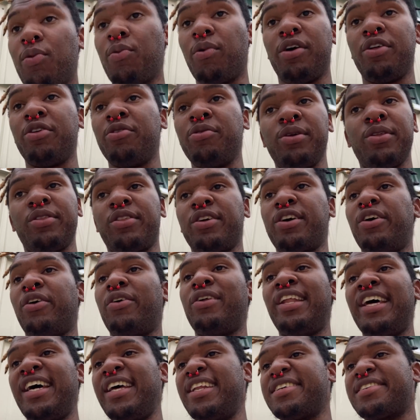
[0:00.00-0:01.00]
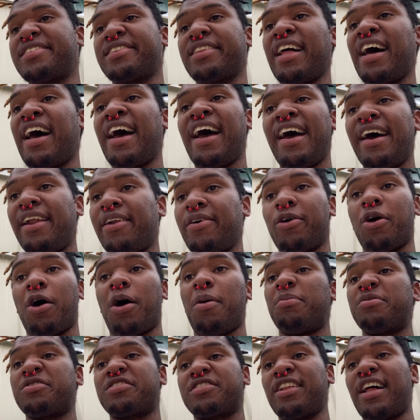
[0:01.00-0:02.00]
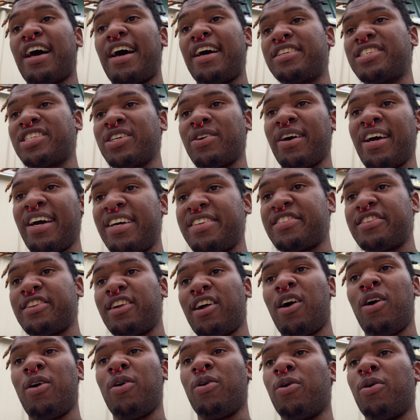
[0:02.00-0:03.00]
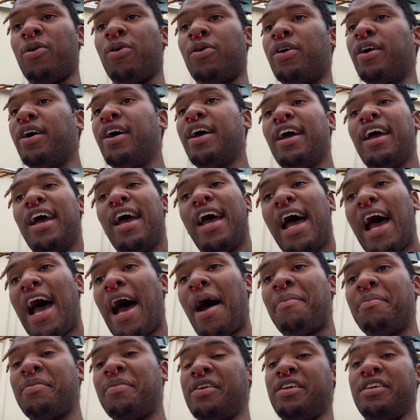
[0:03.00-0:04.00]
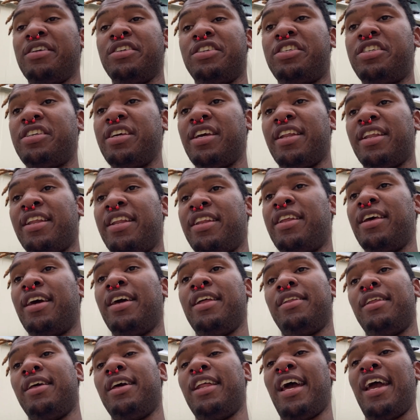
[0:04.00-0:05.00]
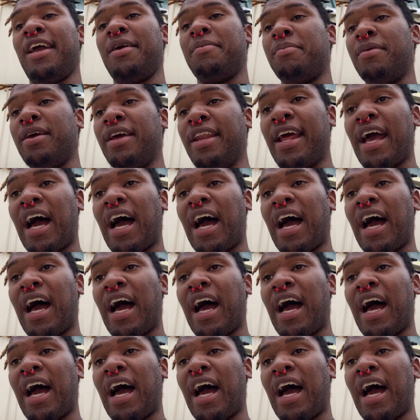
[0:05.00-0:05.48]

Well, you either gonna let it slide or I'm gonna slide your ass in a hole. I mean, shit, it ain't many